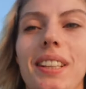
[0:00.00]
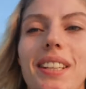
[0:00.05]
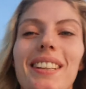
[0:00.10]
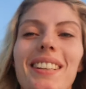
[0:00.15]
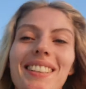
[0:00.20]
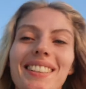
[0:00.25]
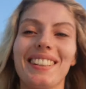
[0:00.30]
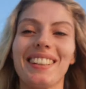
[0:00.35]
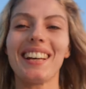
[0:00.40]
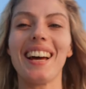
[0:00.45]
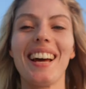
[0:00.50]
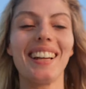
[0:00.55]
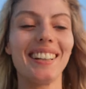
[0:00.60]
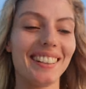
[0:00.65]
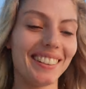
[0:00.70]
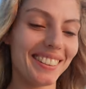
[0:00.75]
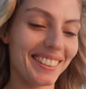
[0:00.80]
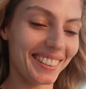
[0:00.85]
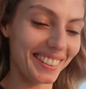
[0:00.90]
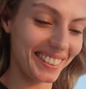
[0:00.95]
the
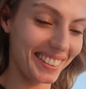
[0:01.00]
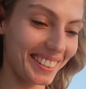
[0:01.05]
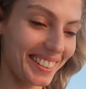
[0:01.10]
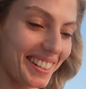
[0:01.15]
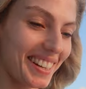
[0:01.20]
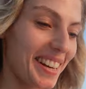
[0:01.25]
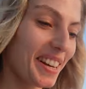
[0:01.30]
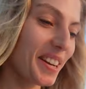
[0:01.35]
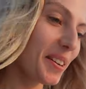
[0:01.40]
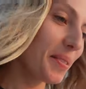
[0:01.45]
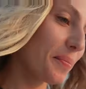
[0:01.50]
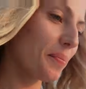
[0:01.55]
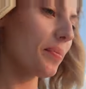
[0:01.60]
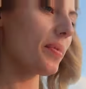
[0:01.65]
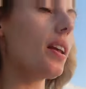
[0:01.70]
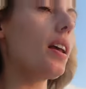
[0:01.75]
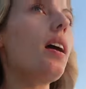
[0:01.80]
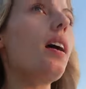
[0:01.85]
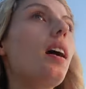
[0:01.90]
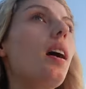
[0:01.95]
sand.
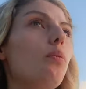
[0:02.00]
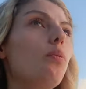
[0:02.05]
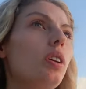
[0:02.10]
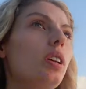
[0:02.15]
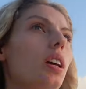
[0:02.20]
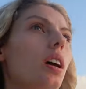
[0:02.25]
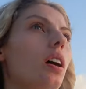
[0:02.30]
I'm really